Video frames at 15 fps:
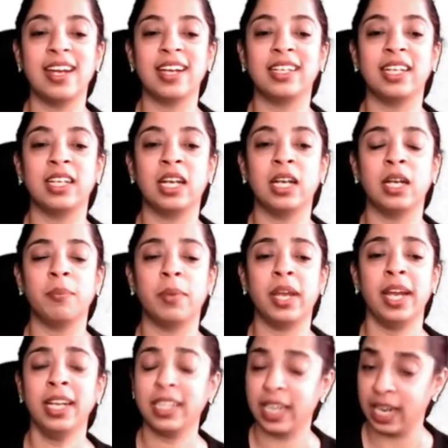that
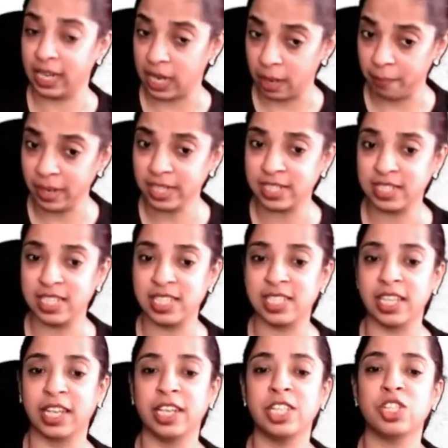it inhibits the
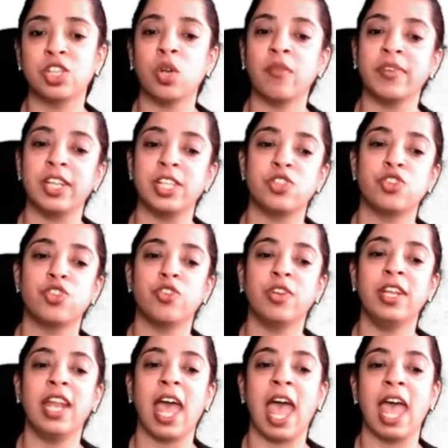secretion of
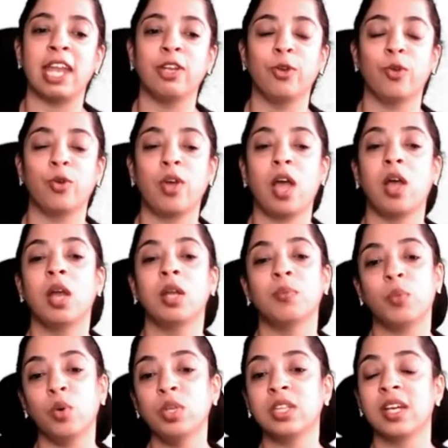insulin and glucagon
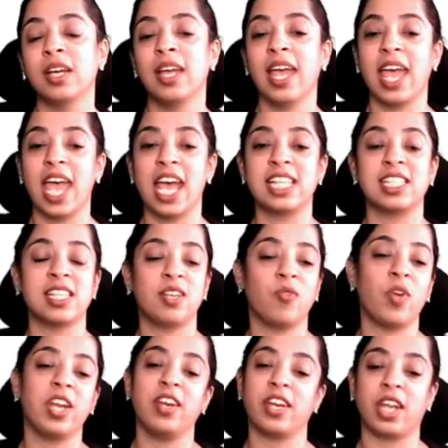both as and
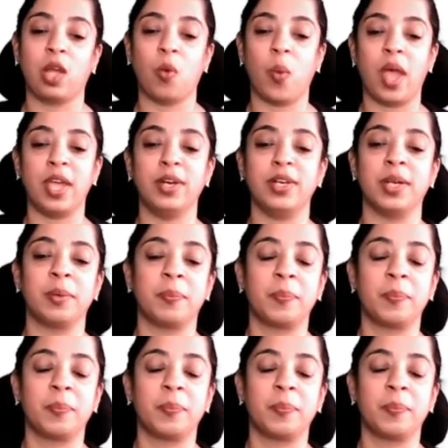when required.